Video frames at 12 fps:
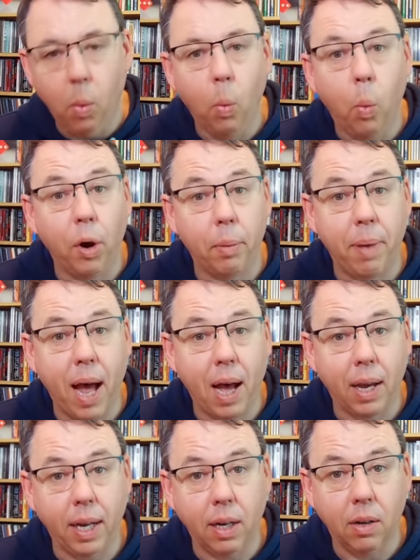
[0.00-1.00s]
What a
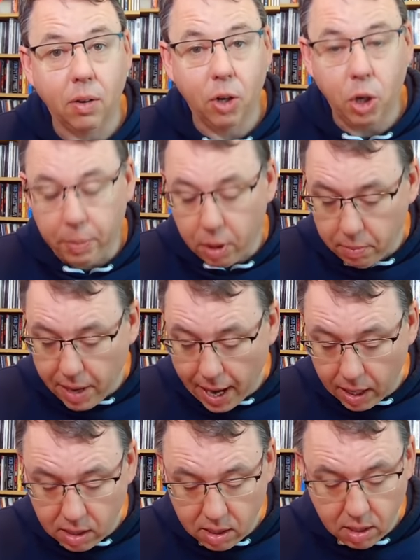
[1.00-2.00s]
bargain coming up
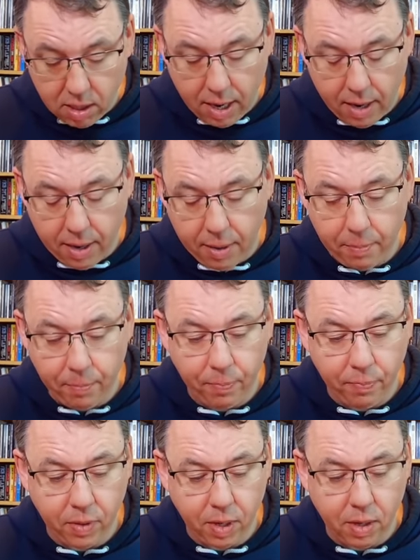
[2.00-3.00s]
next.
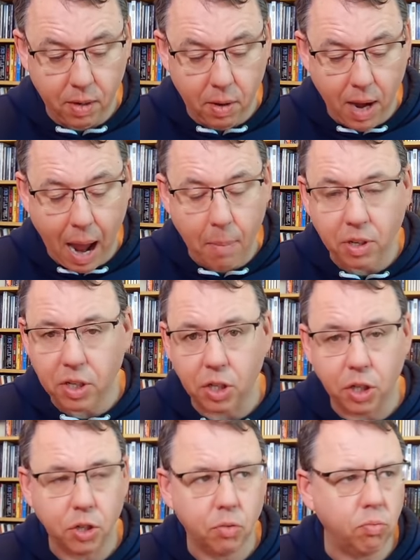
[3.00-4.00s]

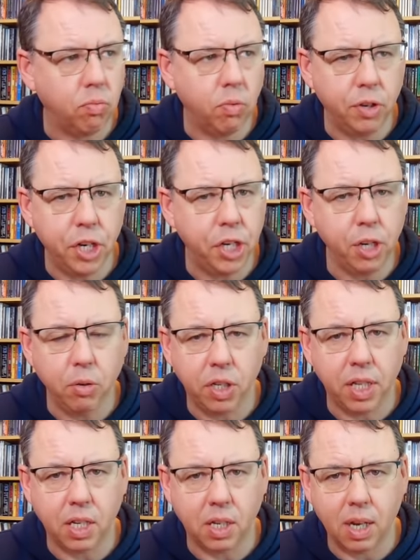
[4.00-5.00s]
Amazon just
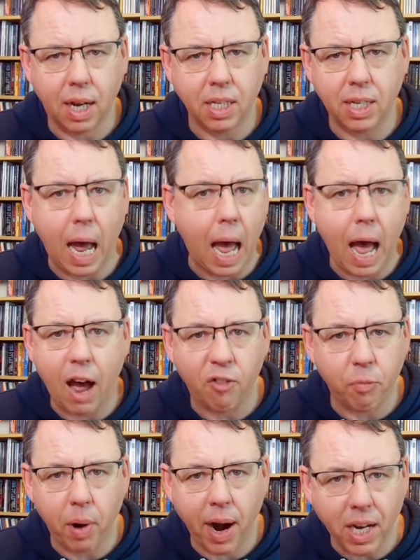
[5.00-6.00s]
reduced this like to
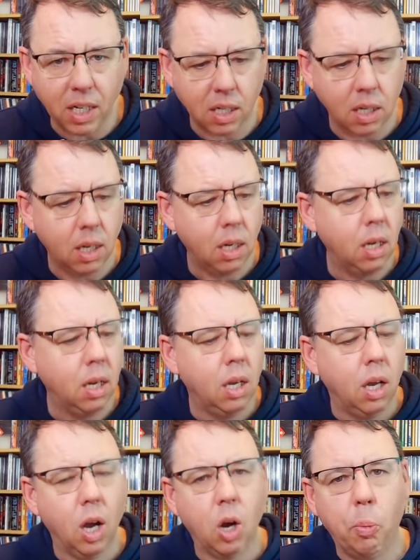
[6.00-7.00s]
half price
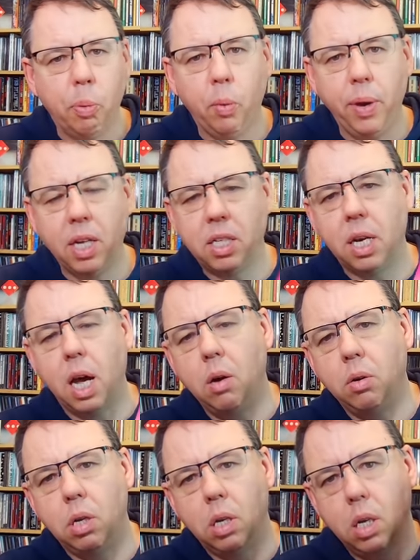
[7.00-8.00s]
a couple of weeks
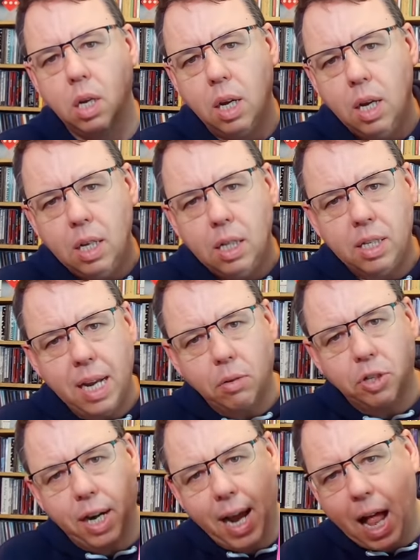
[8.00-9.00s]
ago. The
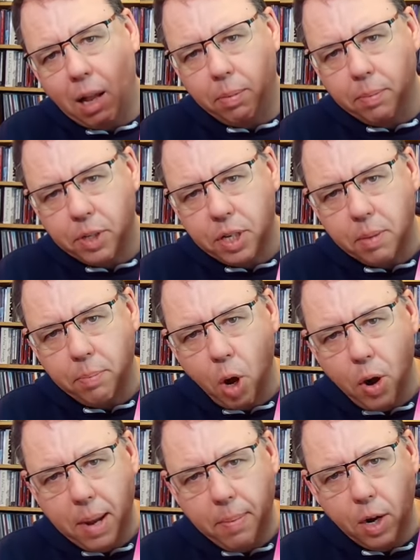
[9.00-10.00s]
soundtrack album to the
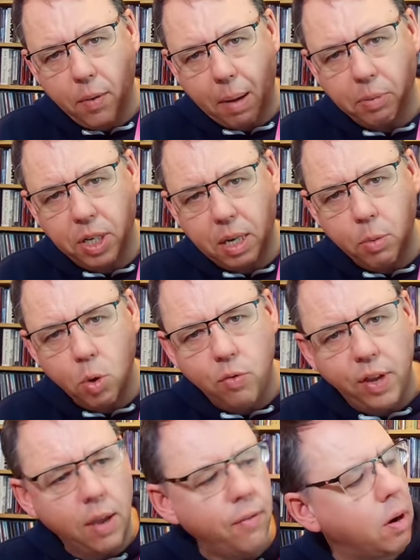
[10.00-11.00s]
Bohemian Rhapsody
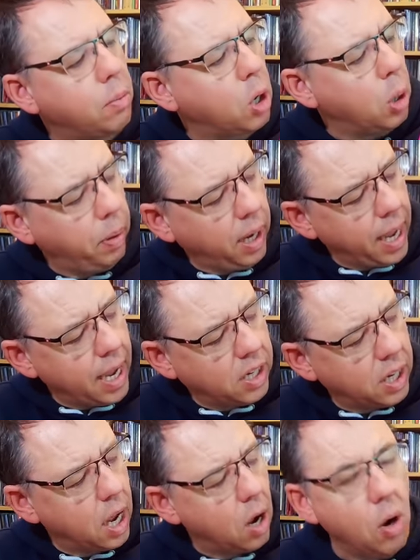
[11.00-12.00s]
movie from a couple of
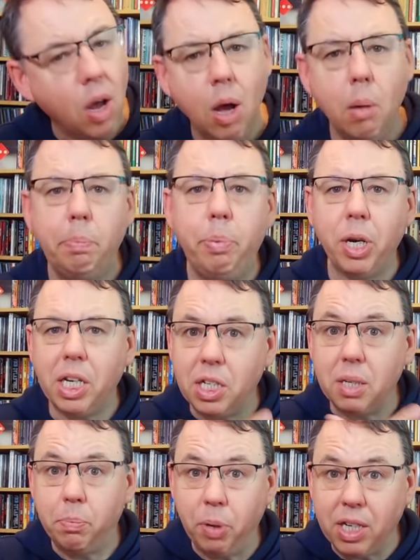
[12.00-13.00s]
years ago. But
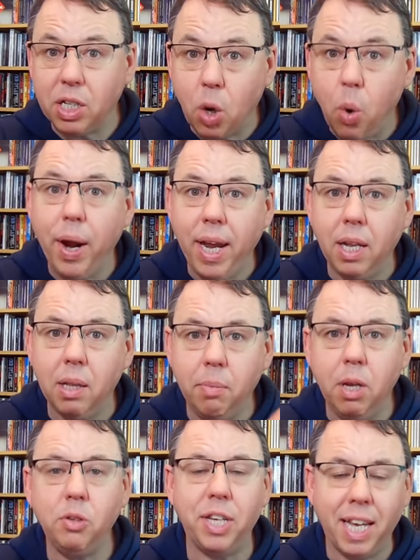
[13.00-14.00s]
it's Queen. The
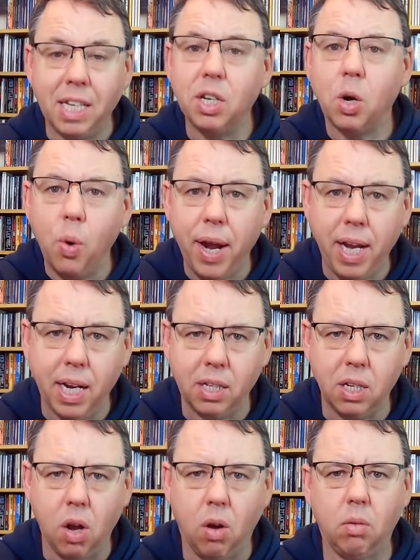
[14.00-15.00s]
music is Queen.
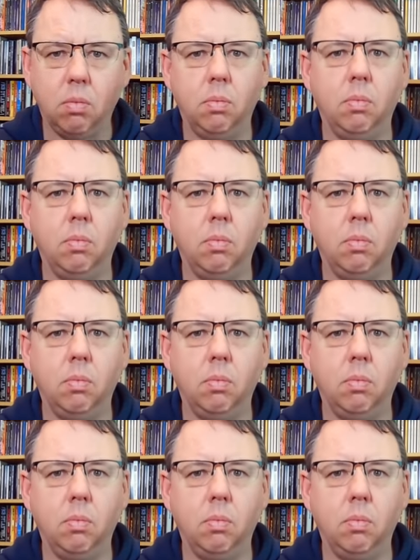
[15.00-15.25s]
It's not